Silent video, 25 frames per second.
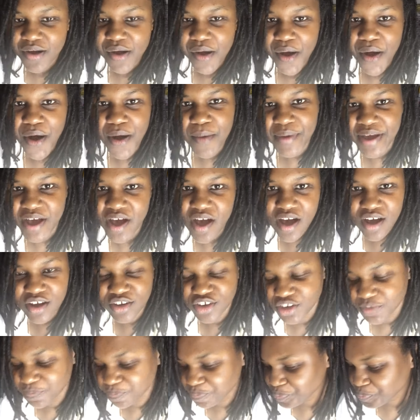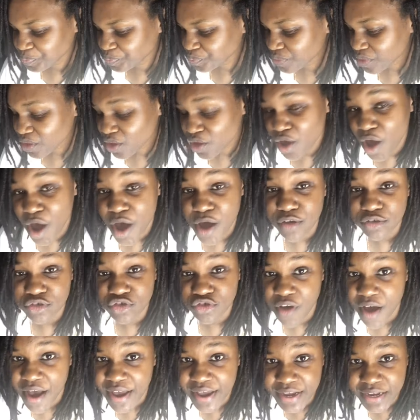oh my gosh, go
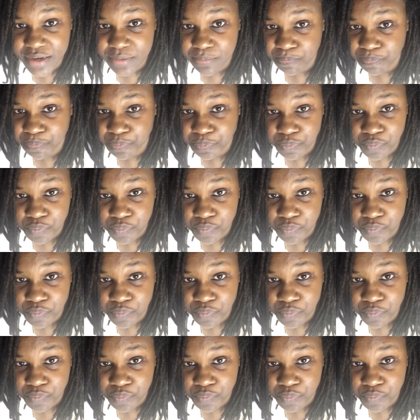try it.